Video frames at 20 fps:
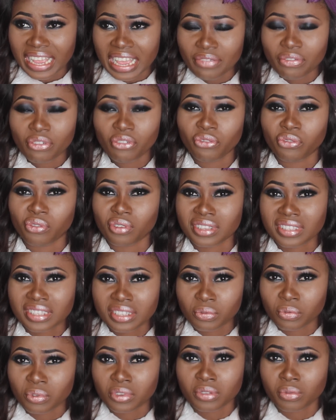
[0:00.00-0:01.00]
Even
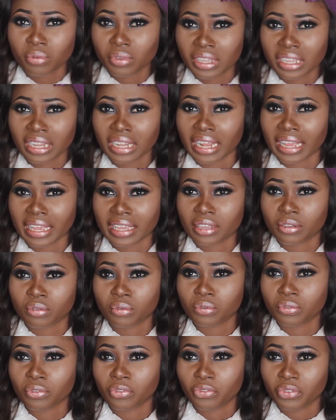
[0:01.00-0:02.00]
14 was looking like it
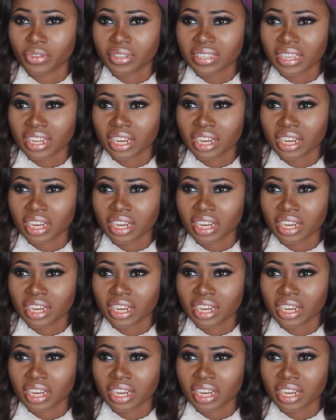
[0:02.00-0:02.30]
couldn't fit